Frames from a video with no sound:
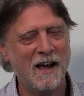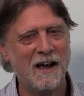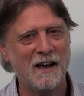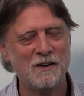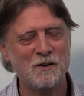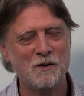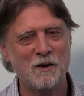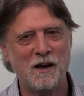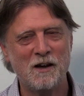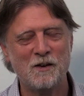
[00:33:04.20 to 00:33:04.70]

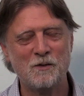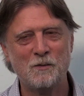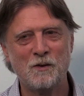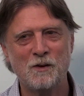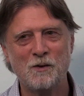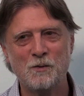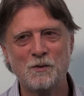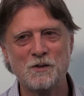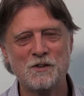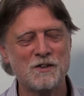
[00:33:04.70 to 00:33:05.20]
And
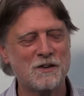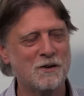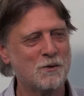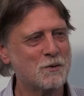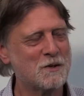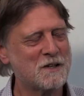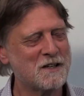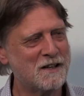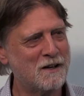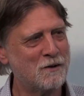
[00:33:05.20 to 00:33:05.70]
it
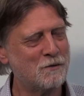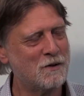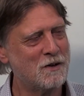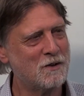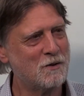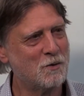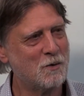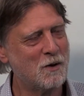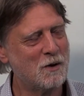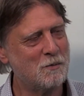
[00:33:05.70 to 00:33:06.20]
was lovely
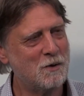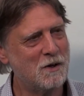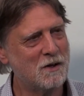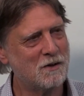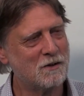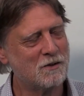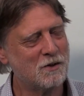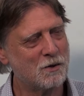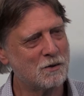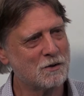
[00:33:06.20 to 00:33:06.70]
the way
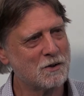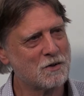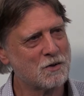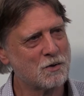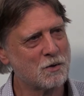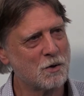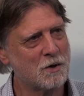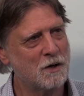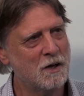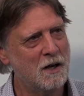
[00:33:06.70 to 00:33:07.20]
Peter told the
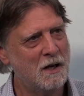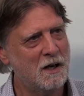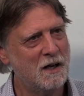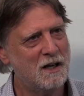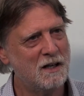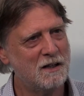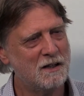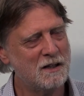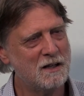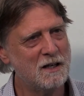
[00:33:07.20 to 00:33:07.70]
story.
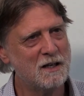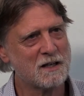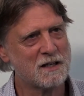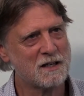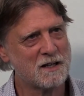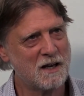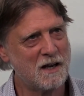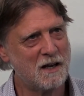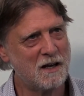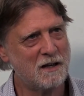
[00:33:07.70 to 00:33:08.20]
He didn't
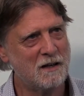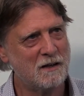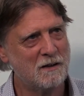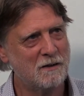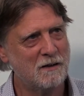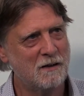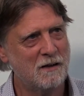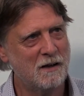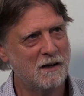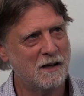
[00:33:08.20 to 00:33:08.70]
say
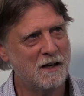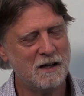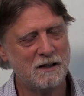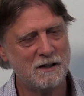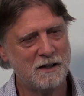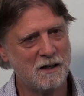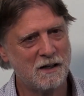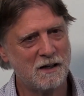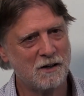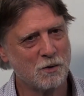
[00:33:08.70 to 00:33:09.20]
he
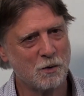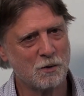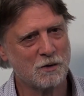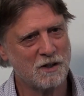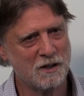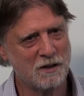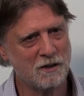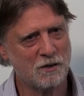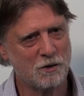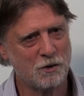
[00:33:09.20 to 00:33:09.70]
did it or
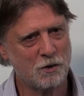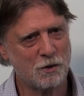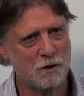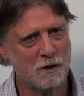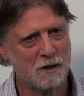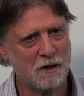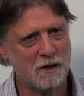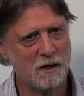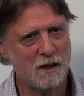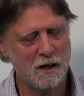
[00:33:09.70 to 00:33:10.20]
didn't do
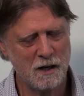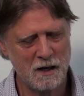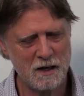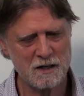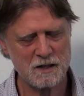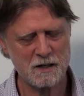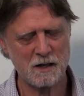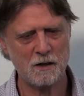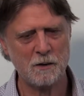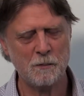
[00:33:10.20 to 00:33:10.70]
it. He
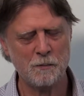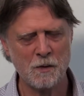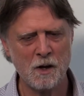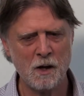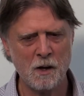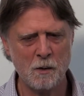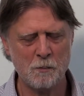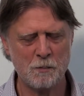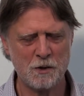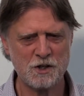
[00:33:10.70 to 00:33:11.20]
said,
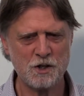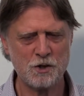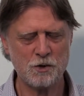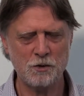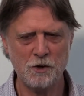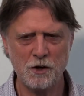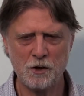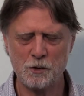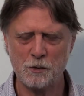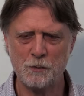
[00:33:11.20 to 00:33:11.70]
"But you
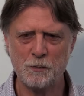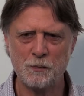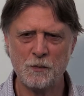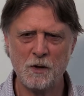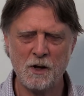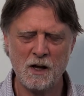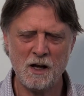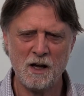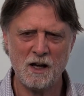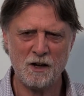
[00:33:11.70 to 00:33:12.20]
know,
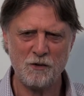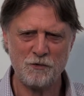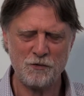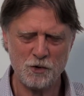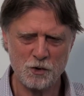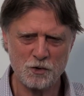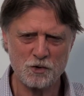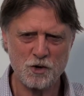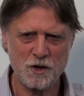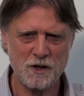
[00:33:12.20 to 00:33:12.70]

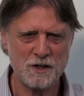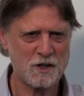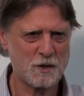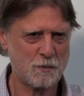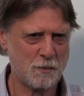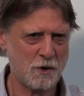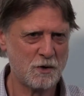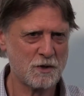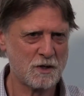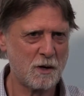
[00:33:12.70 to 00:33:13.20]
if you
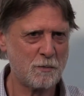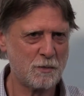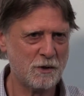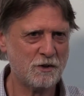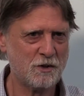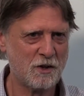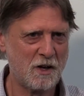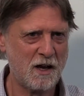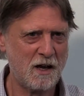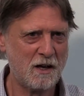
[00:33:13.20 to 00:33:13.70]
transpose up
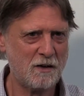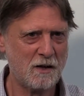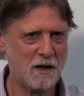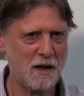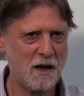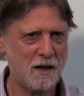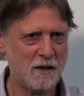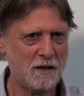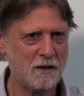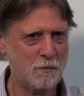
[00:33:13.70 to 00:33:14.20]
into A
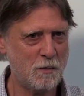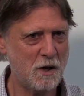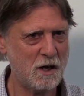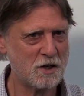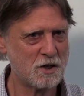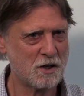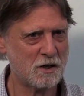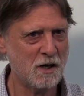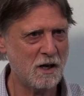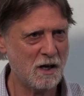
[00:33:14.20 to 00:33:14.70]

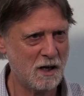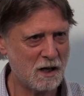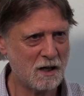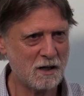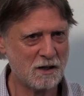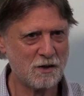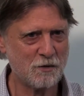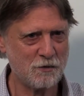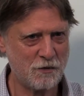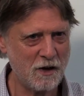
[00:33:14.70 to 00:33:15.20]
major,
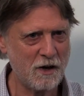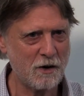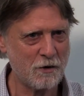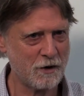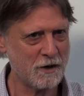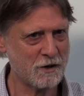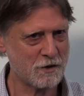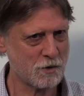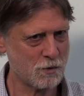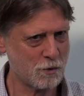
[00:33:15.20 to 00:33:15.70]
the
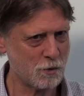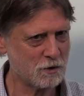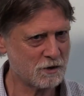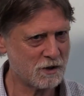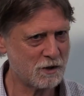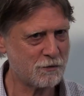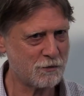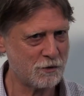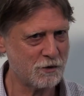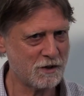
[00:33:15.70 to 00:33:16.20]
fingerings are all
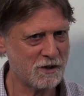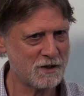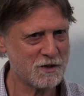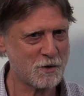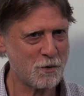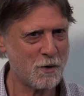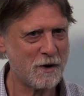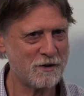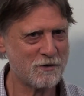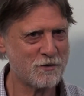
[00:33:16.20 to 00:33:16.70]
different. It's
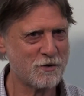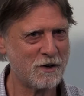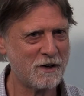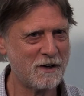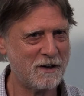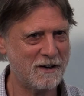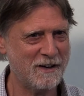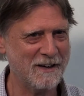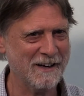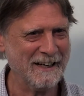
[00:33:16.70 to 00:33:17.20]
quite
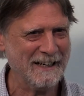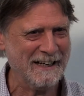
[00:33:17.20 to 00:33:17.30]
tricky."